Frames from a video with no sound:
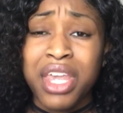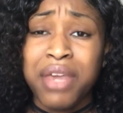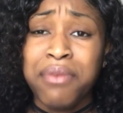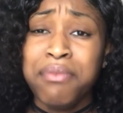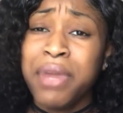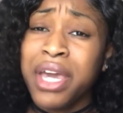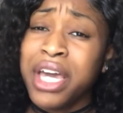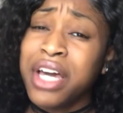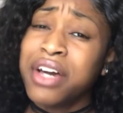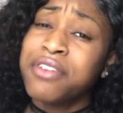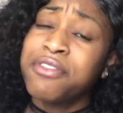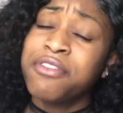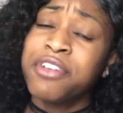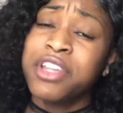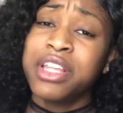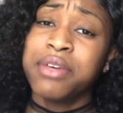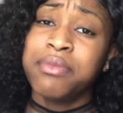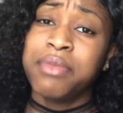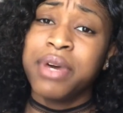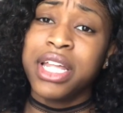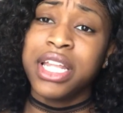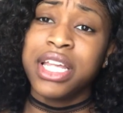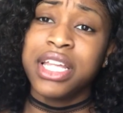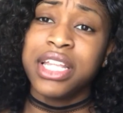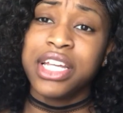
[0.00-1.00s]
make up for the
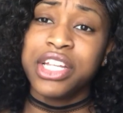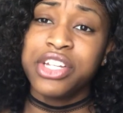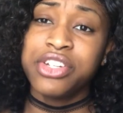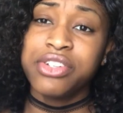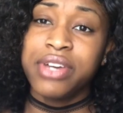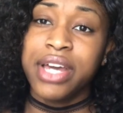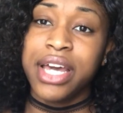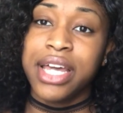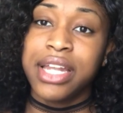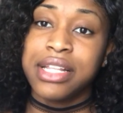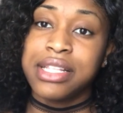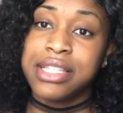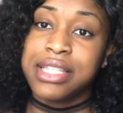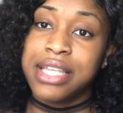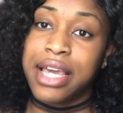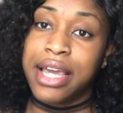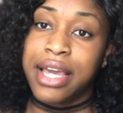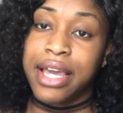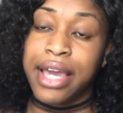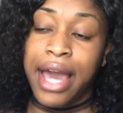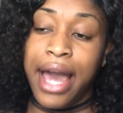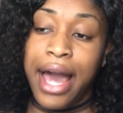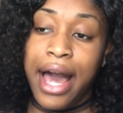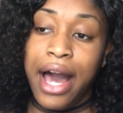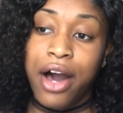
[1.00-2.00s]
money that you had to
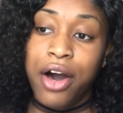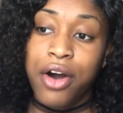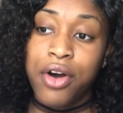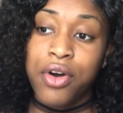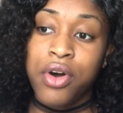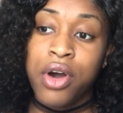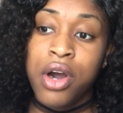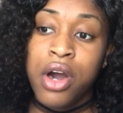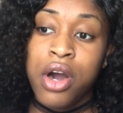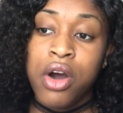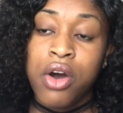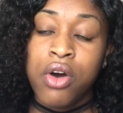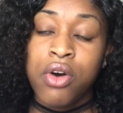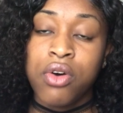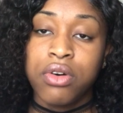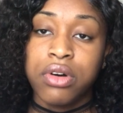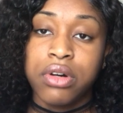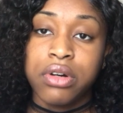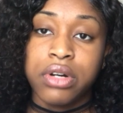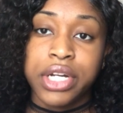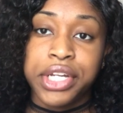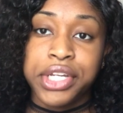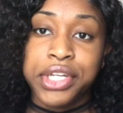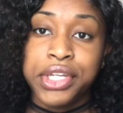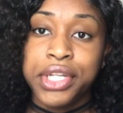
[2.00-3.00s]
take out.
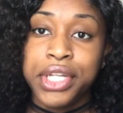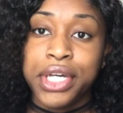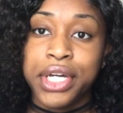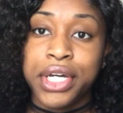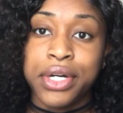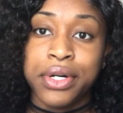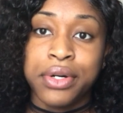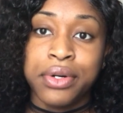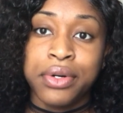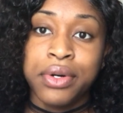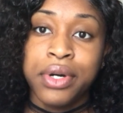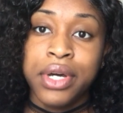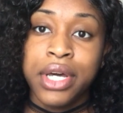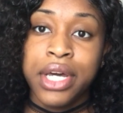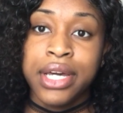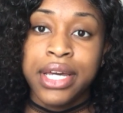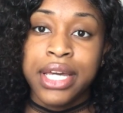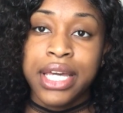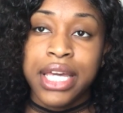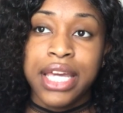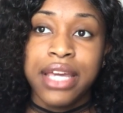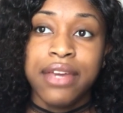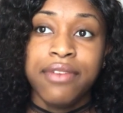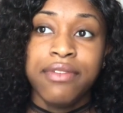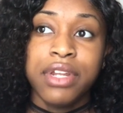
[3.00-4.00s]
Or, you know,
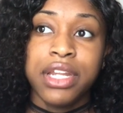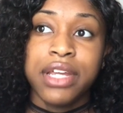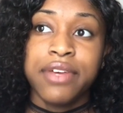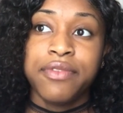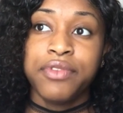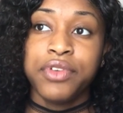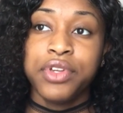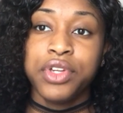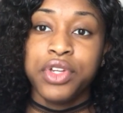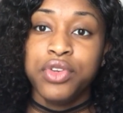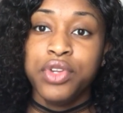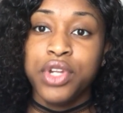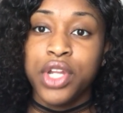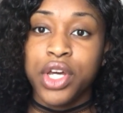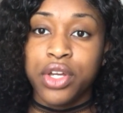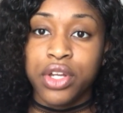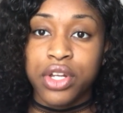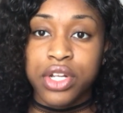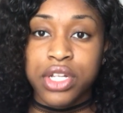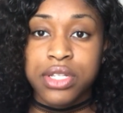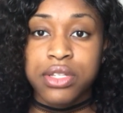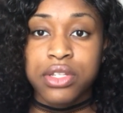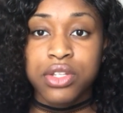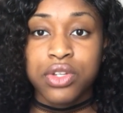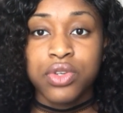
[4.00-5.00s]
even if you know
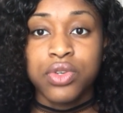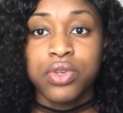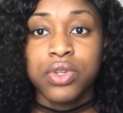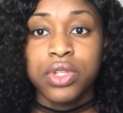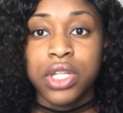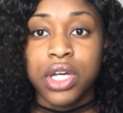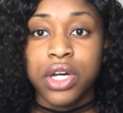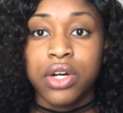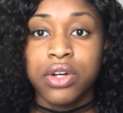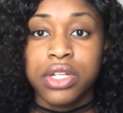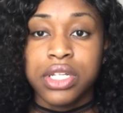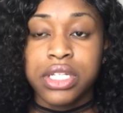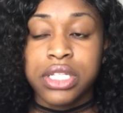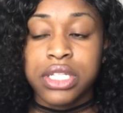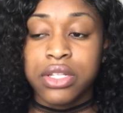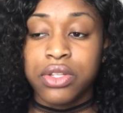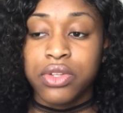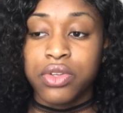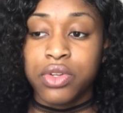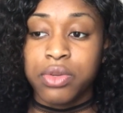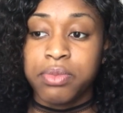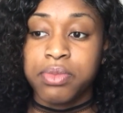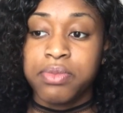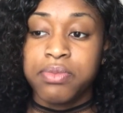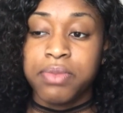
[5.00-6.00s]
your school load is a
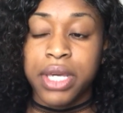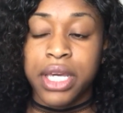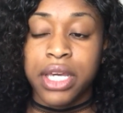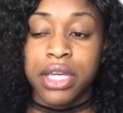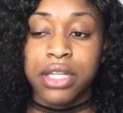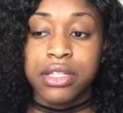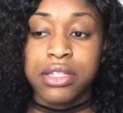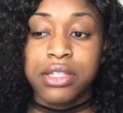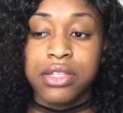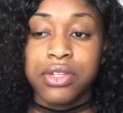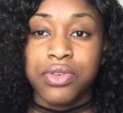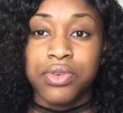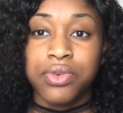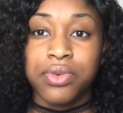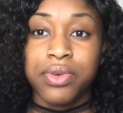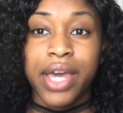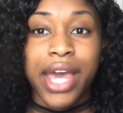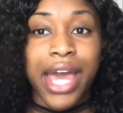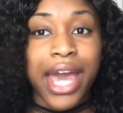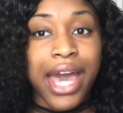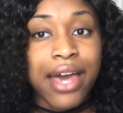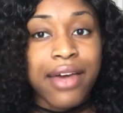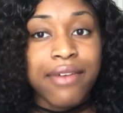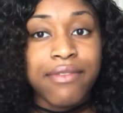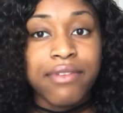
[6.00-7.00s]
little bit too
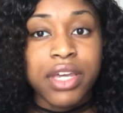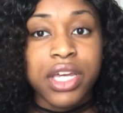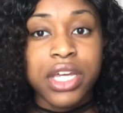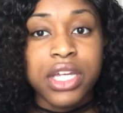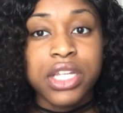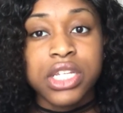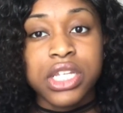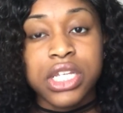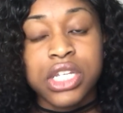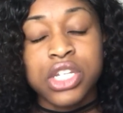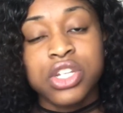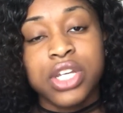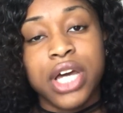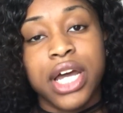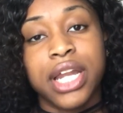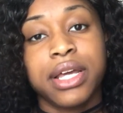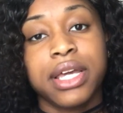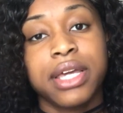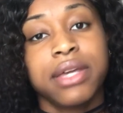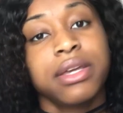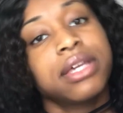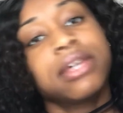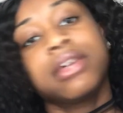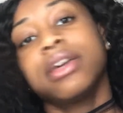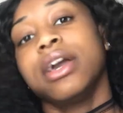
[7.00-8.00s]
heavy, just try
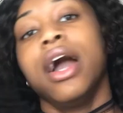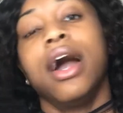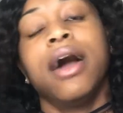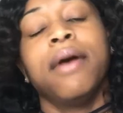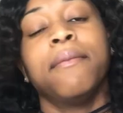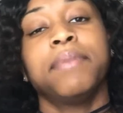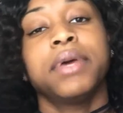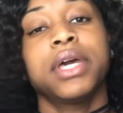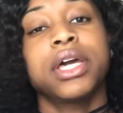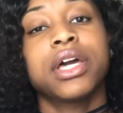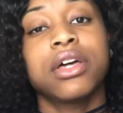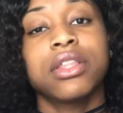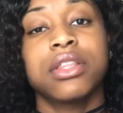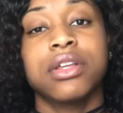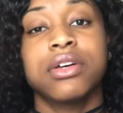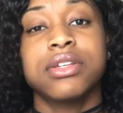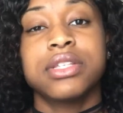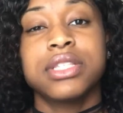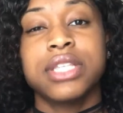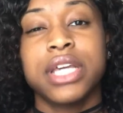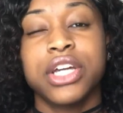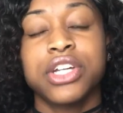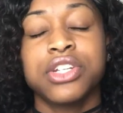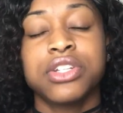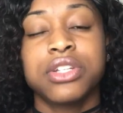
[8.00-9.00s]
to pick up
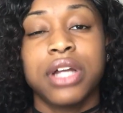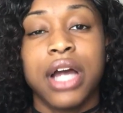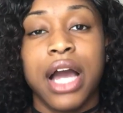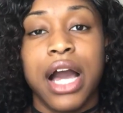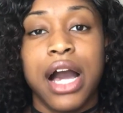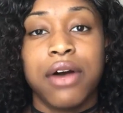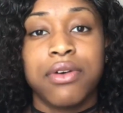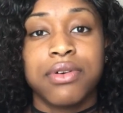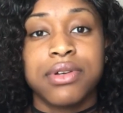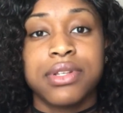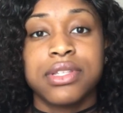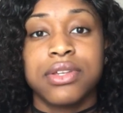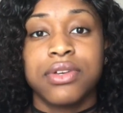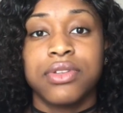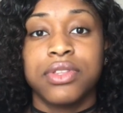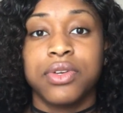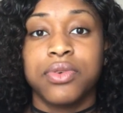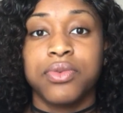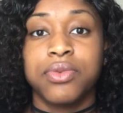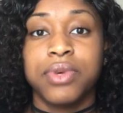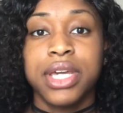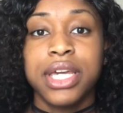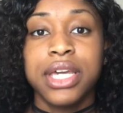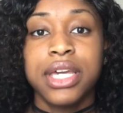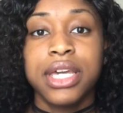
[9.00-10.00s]
those extra hours on the
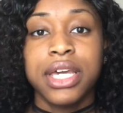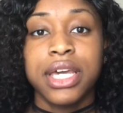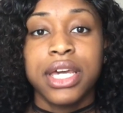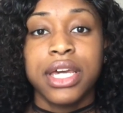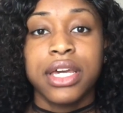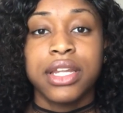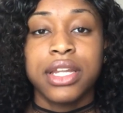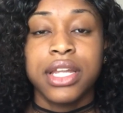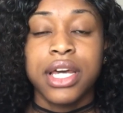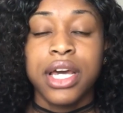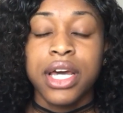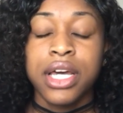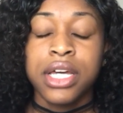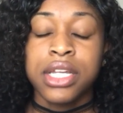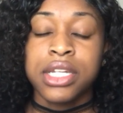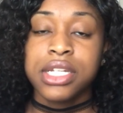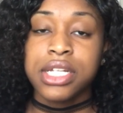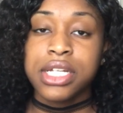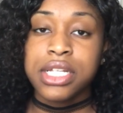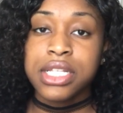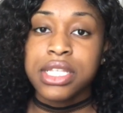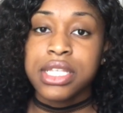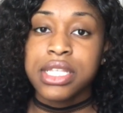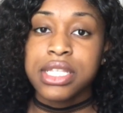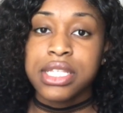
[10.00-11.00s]
weekend
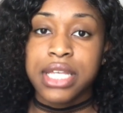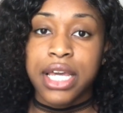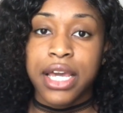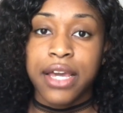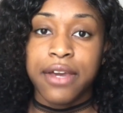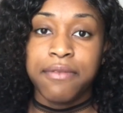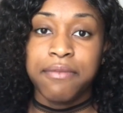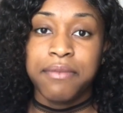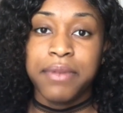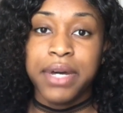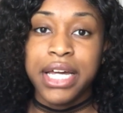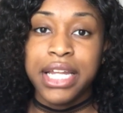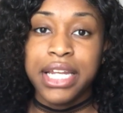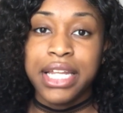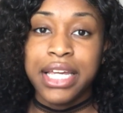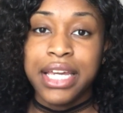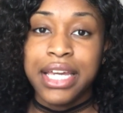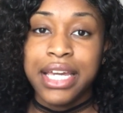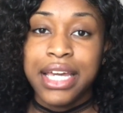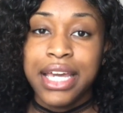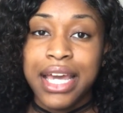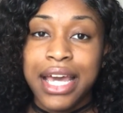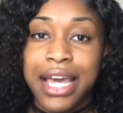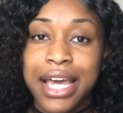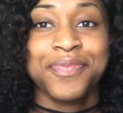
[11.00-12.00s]
just to save
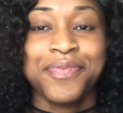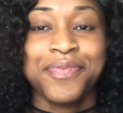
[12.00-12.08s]
money.